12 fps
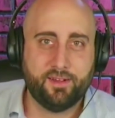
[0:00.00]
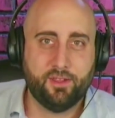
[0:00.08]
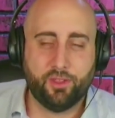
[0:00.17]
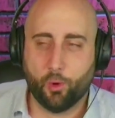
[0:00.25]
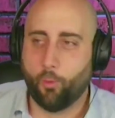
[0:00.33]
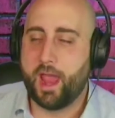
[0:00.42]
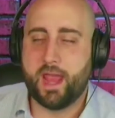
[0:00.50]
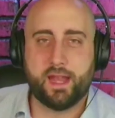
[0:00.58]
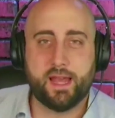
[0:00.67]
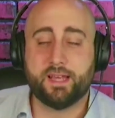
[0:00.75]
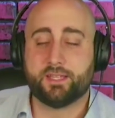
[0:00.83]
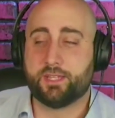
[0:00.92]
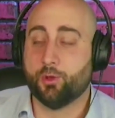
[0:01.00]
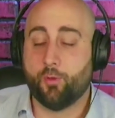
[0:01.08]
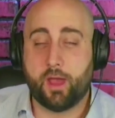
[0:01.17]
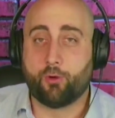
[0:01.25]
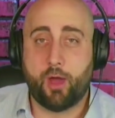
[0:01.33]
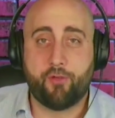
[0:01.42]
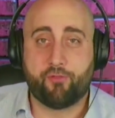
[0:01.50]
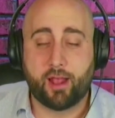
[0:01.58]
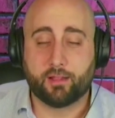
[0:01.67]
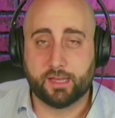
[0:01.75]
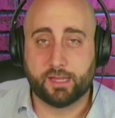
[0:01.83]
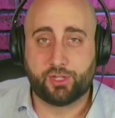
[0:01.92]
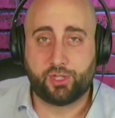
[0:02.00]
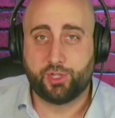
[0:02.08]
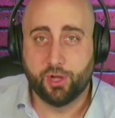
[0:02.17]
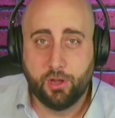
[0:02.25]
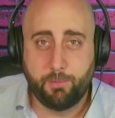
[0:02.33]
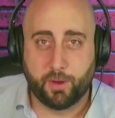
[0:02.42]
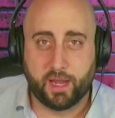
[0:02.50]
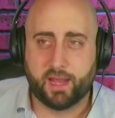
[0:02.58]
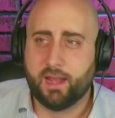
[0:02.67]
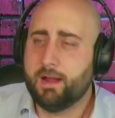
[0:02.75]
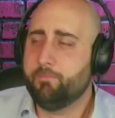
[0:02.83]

the way it is and the way, quite frankly, it should be.